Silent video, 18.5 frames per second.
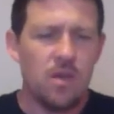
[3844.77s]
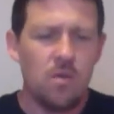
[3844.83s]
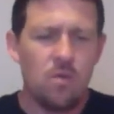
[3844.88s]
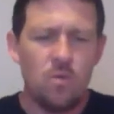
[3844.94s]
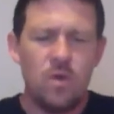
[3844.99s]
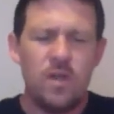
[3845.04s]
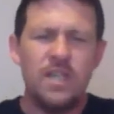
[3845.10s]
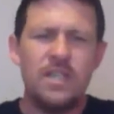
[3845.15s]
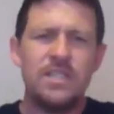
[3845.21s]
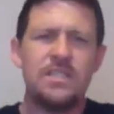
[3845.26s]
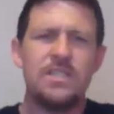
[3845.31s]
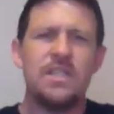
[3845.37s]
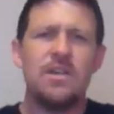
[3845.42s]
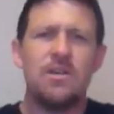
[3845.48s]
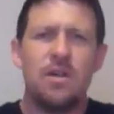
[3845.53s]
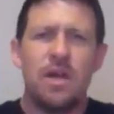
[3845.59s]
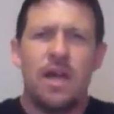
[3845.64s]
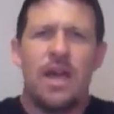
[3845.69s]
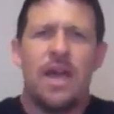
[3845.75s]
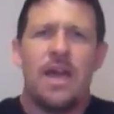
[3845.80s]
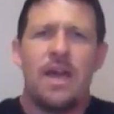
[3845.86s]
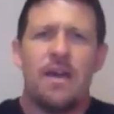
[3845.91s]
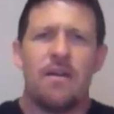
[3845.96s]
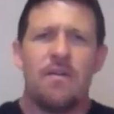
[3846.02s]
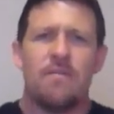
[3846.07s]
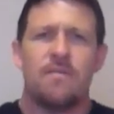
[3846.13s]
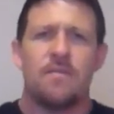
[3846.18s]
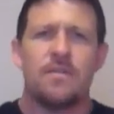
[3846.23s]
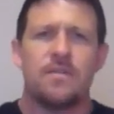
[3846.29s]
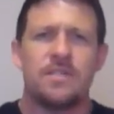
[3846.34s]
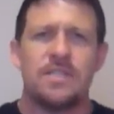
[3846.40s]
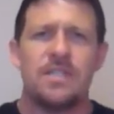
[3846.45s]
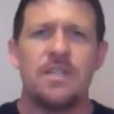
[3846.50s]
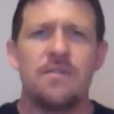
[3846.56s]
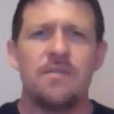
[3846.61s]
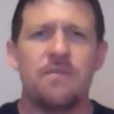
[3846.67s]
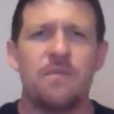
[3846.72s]
We still have
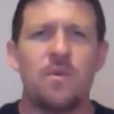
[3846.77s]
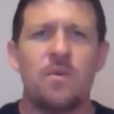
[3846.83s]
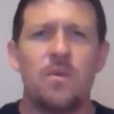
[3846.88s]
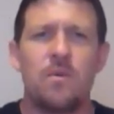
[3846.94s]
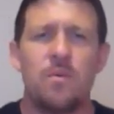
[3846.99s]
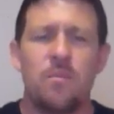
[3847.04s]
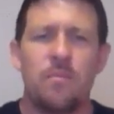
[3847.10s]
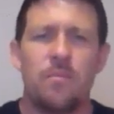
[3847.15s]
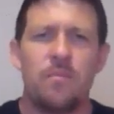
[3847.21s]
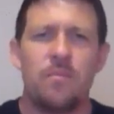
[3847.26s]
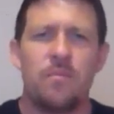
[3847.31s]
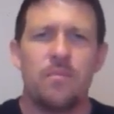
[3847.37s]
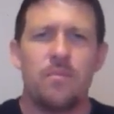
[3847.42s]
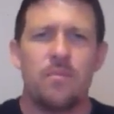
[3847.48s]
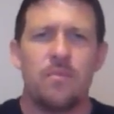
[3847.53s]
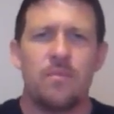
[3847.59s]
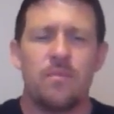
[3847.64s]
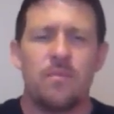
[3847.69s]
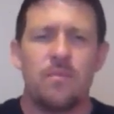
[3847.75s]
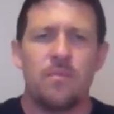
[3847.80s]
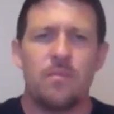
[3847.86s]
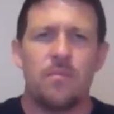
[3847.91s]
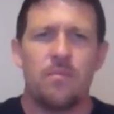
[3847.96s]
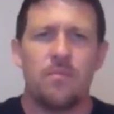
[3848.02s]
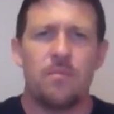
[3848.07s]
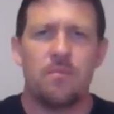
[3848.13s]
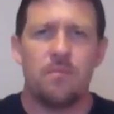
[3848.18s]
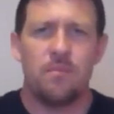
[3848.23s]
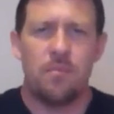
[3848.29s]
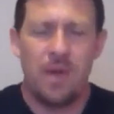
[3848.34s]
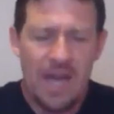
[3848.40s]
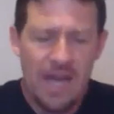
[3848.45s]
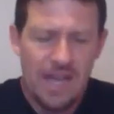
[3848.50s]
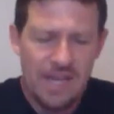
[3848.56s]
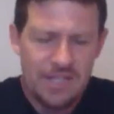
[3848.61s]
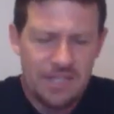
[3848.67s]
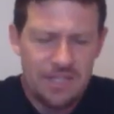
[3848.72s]
sinful
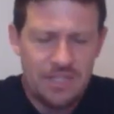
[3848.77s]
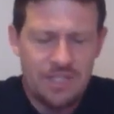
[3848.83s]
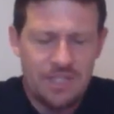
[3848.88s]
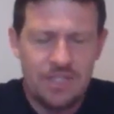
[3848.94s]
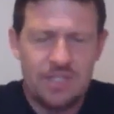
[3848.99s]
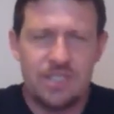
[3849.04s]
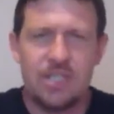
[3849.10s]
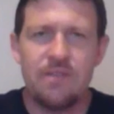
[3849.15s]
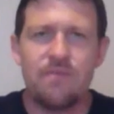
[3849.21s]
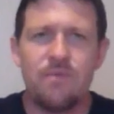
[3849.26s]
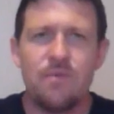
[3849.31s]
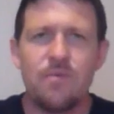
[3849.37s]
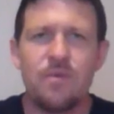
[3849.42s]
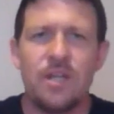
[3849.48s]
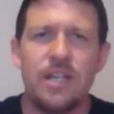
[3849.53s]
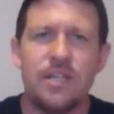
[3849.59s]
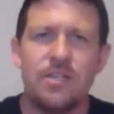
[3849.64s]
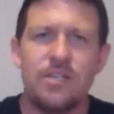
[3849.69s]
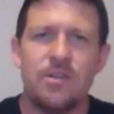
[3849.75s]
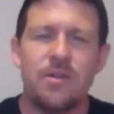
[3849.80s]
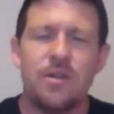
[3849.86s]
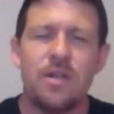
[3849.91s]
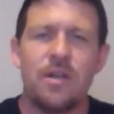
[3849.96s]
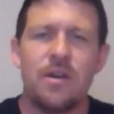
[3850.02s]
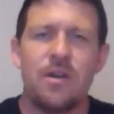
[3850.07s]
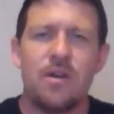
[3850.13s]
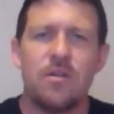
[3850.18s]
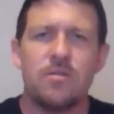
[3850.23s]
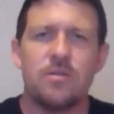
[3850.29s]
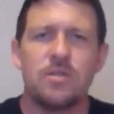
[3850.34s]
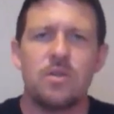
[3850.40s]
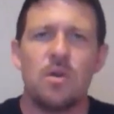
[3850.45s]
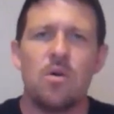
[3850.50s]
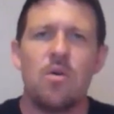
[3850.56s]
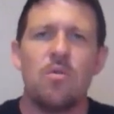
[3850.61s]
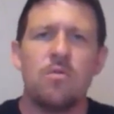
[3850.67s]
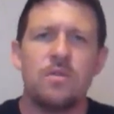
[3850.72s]
passions and sinful nature in our
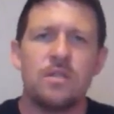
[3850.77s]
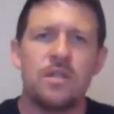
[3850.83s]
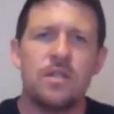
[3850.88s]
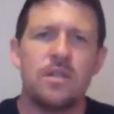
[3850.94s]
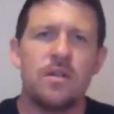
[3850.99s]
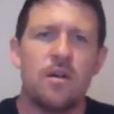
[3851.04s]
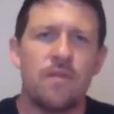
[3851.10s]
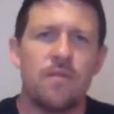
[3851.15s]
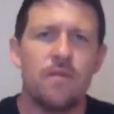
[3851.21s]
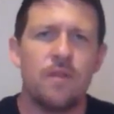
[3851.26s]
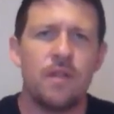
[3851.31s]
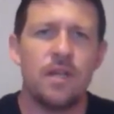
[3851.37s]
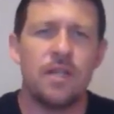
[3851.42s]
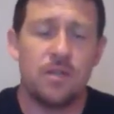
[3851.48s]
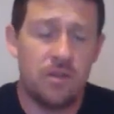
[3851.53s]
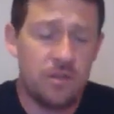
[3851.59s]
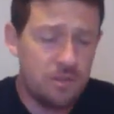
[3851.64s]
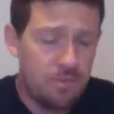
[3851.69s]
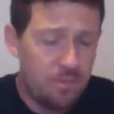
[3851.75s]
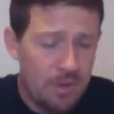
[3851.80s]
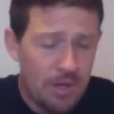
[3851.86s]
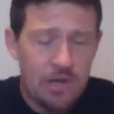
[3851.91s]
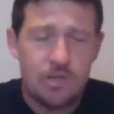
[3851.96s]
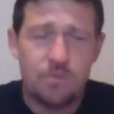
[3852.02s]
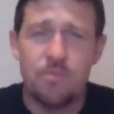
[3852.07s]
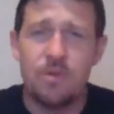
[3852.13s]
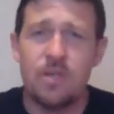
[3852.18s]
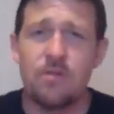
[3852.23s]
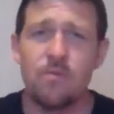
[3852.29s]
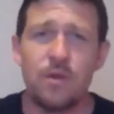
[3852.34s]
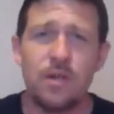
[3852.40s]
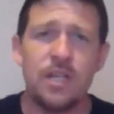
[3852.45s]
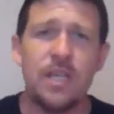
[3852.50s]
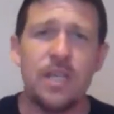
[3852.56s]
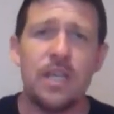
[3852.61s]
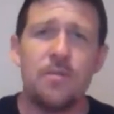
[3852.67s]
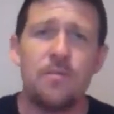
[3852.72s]
soul and in our flesh. Our spirit's been
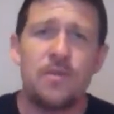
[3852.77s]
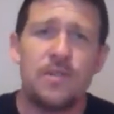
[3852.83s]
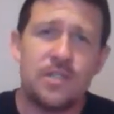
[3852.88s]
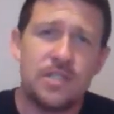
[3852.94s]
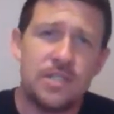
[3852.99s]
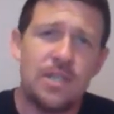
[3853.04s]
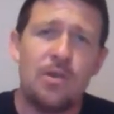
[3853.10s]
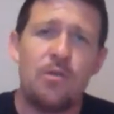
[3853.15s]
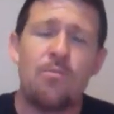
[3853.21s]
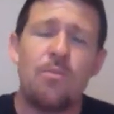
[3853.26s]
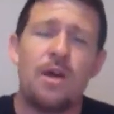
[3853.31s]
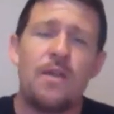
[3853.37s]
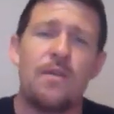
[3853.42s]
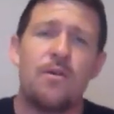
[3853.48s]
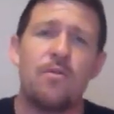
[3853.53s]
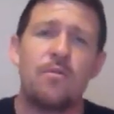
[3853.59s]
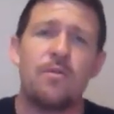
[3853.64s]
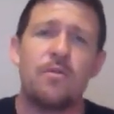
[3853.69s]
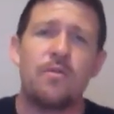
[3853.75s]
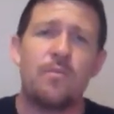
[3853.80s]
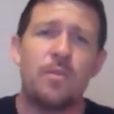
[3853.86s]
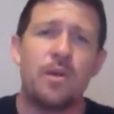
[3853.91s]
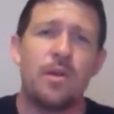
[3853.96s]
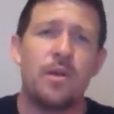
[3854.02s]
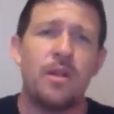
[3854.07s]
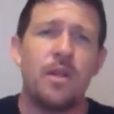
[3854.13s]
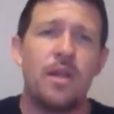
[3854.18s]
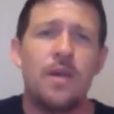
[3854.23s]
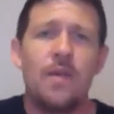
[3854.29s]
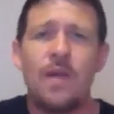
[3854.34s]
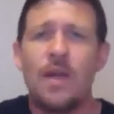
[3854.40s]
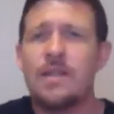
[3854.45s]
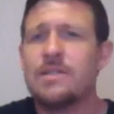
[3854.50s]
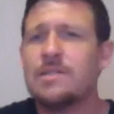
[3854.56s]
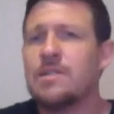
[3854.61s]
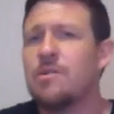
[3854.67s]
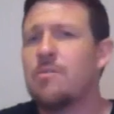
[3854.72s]
redeemed and sealed by the Holy Spirit.
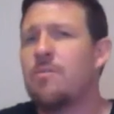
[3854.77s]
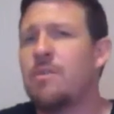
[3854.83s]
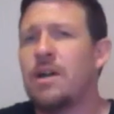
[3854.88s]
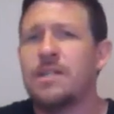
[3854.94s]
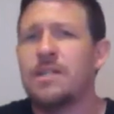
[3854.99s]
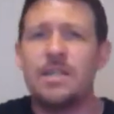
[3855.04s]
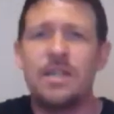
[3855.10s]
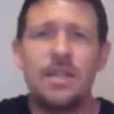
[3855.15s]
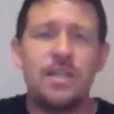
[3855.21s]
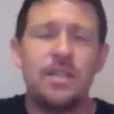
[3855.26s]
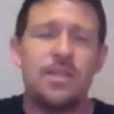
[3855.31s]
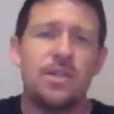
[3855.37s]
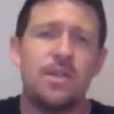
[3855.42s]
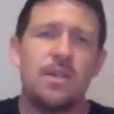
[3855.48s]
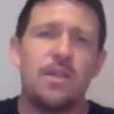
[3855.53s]
That's something I teach.